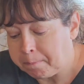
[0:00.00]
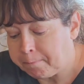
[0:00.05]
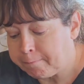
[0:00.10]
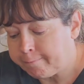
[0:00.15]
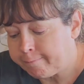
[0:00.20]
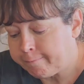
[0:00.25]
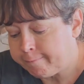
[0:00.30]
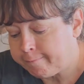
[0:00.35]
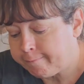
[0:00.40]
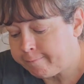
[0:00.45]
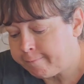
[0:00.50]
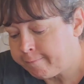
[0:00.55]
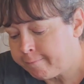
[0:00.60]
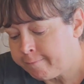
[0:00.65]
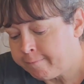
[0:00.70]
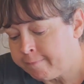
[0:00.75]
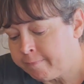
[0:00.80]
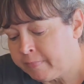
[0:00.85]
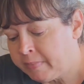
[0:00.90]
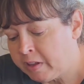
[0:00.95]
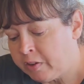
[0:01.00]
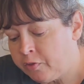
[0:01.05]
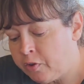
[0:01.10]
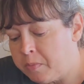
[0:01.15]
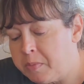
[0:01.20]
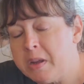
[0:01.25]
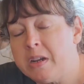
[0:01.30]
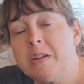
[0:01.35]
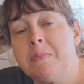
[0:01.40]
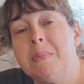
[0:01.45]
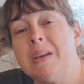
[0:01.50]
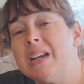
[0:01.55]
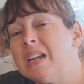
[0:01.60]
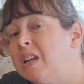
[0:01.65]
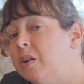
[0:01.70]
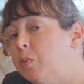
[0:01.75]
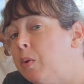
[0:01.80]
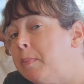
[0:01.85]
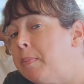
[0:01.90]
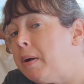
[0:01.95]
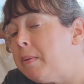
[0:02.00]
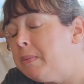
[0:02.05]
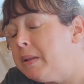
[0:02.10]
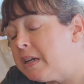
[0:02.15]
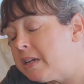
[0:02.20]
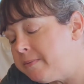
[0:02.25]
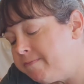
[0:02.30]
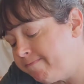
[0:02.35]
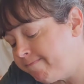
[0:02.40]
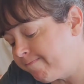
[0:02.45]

Yep. From the Dominican Republic.